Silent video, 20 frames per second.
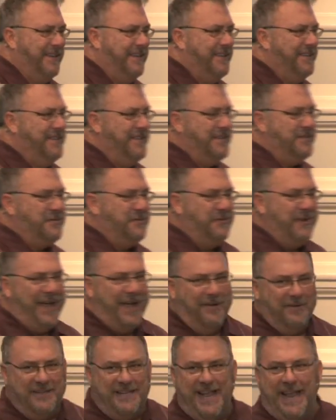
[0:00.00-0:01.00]
this
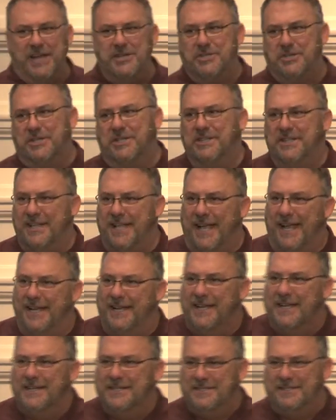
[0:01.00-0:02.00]
foundation that
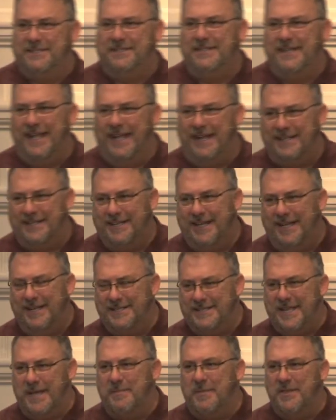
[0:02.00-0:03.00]

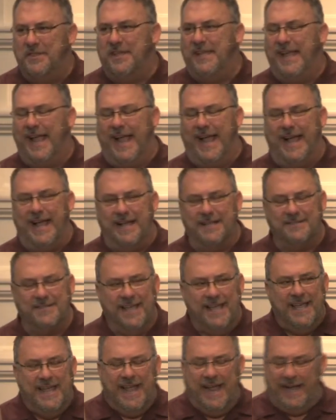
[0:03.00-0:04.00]
Timothy has.
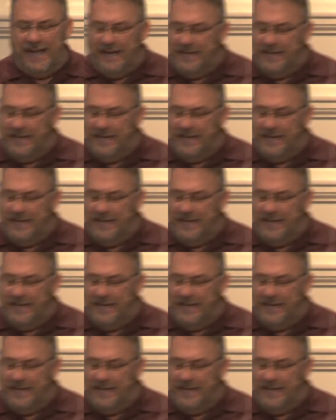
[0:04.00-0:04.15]
And